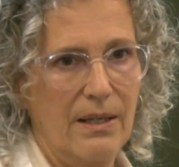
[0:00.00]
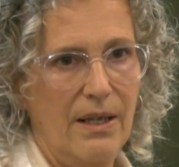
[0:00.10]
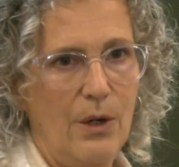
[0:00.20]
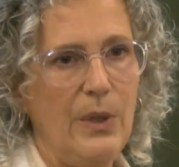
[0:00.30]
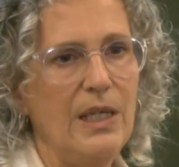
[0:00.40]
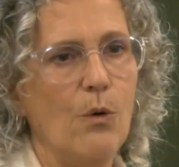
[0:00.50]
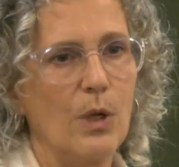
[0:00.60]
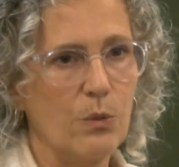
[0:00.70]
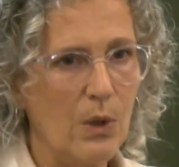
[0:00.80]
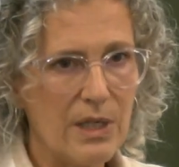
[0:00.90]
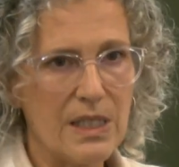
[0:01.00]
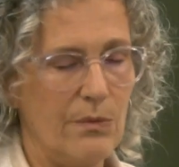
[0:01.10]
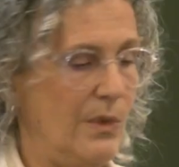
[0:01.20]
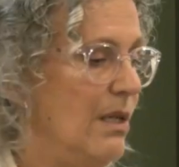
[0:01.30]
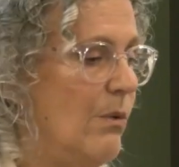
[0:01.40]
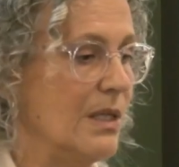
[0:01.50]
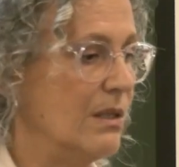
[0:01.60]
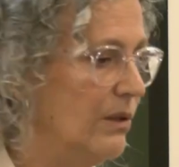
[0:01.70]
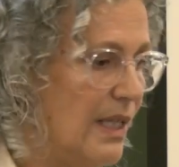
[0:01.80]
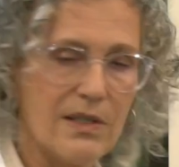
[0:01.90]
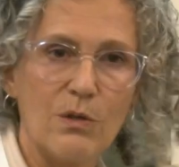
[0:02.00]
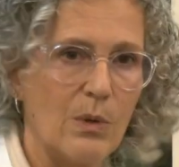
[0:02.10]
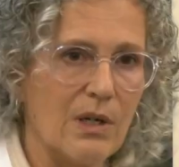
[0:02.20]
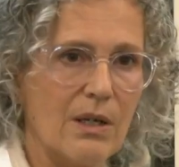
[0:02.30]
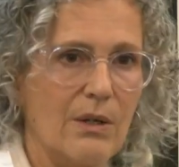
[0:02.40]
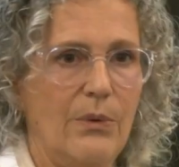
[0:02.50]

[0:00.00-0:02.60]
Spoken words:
We know what works, we know what doesn't work,